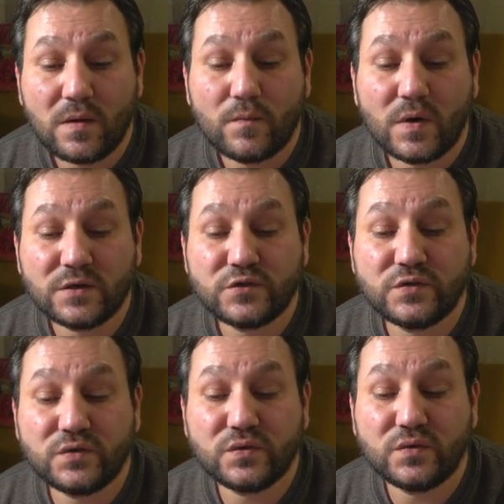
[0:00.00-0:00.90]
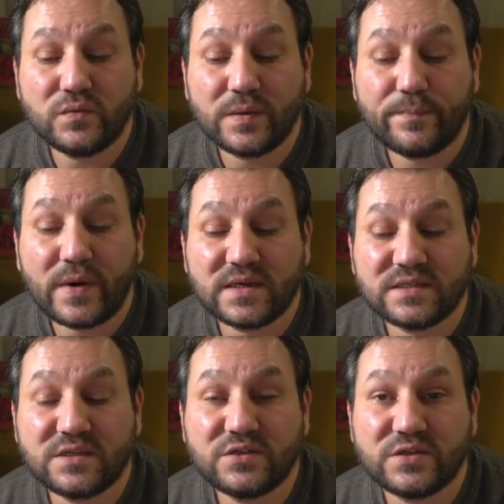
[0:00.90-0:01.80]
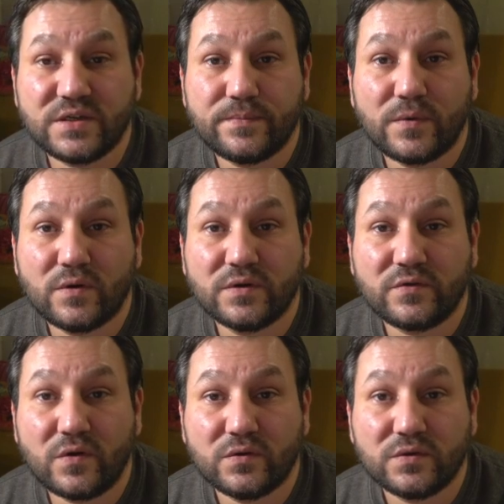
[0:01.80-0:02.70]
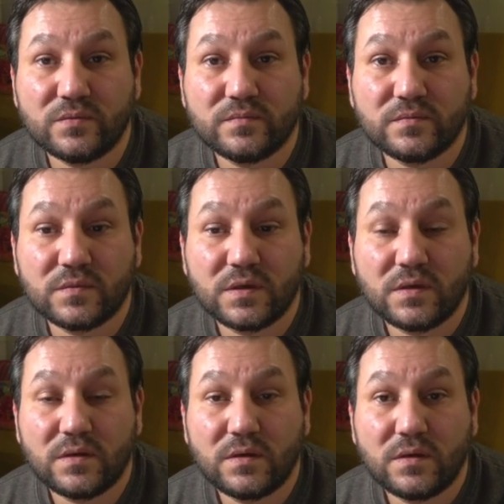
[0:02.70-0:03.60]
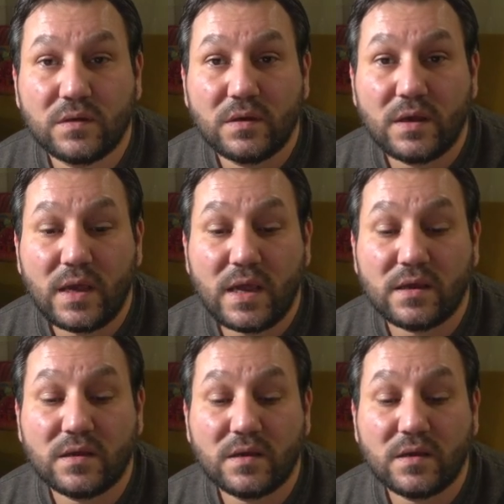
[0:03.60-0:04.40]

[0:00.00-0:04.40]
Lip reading: What should you do when passing sheep on a road? A.